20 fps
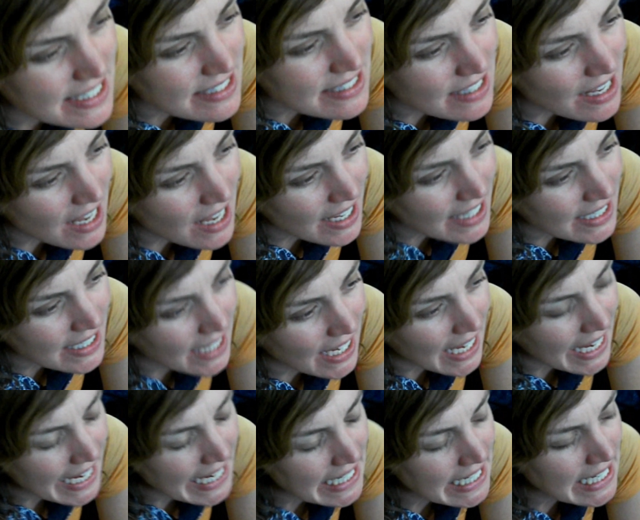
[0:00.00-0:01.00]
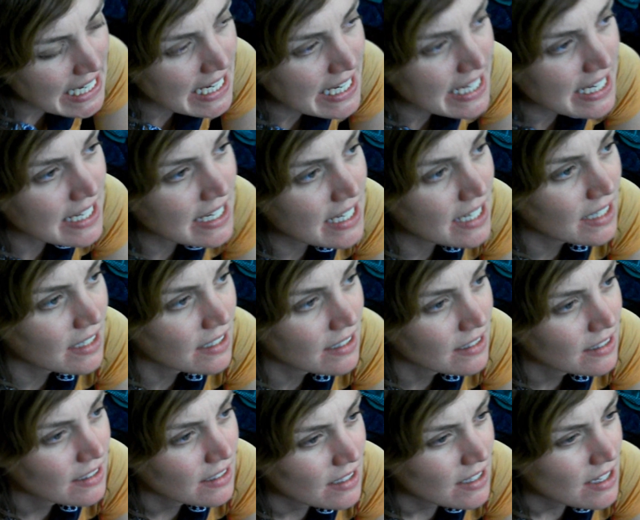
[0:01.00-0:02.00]
it's like any
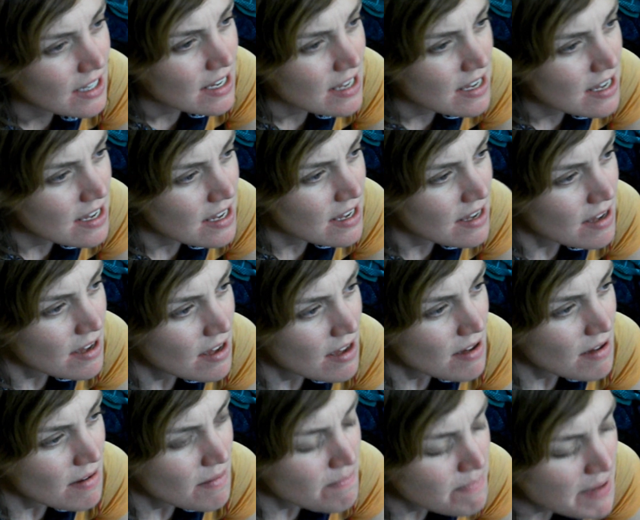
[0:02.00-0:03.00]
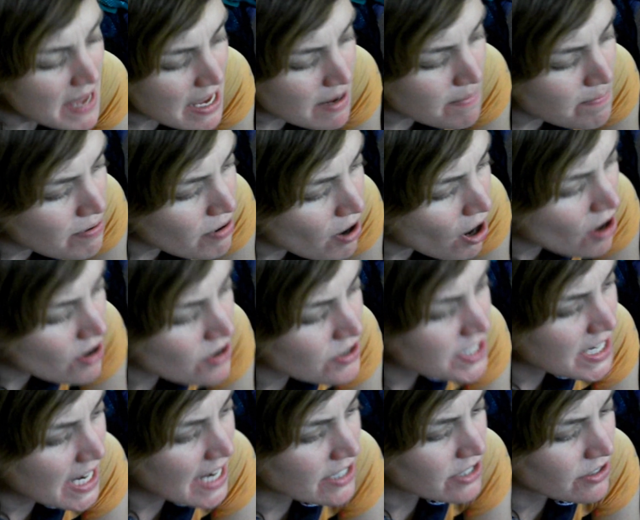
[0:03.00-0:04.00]
big
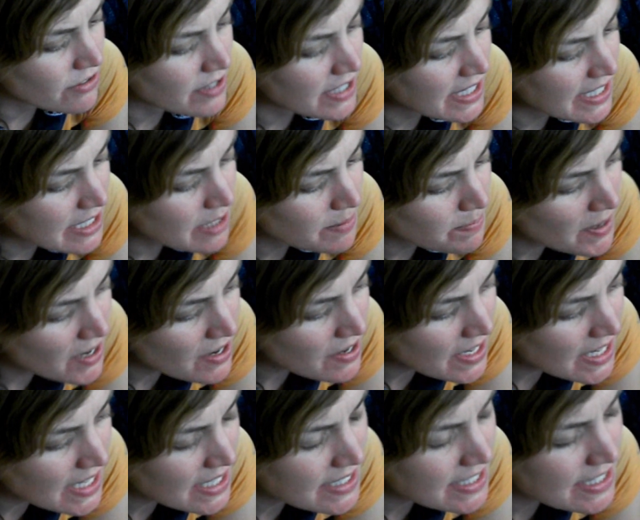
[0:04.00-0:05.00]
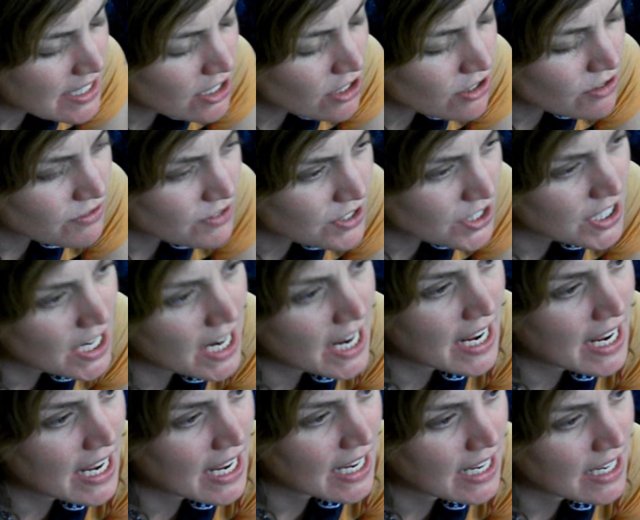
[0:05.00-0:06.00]
project or an experience that you've
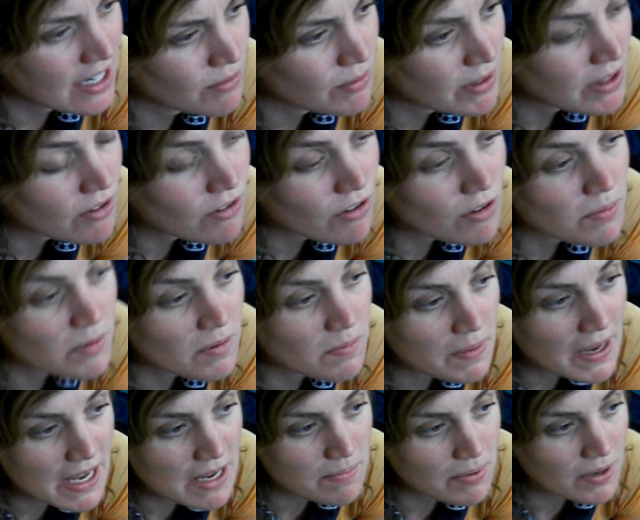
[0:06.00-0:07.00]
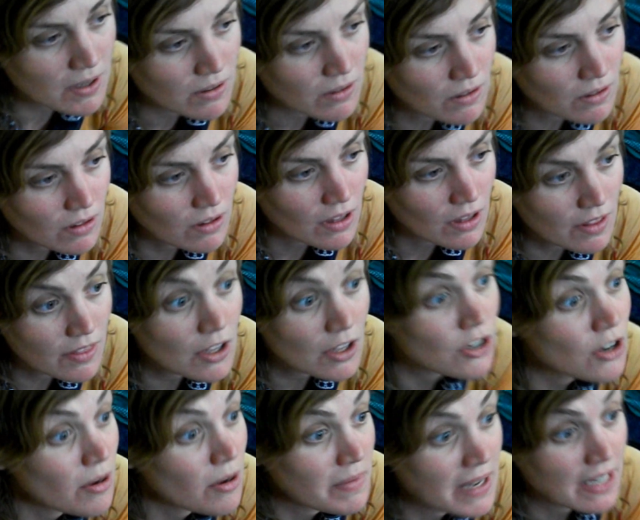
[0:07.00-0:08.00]
shared with a group of people
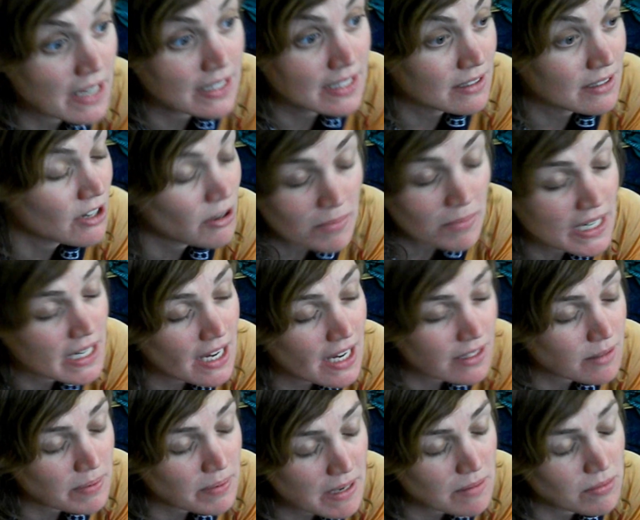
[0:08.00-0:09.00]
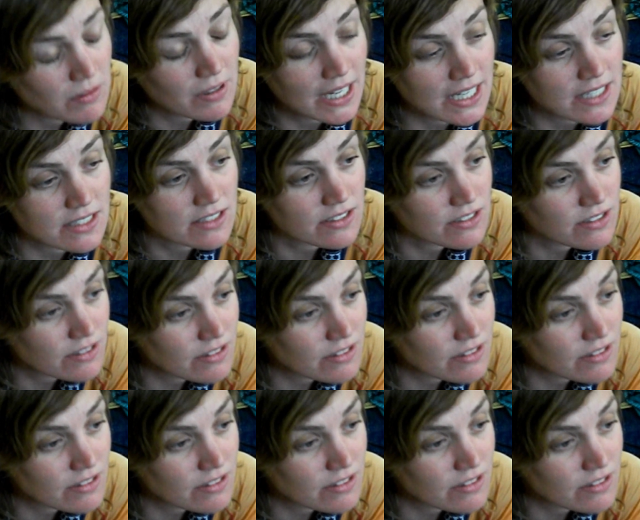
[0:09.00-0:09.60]
that not many other people get to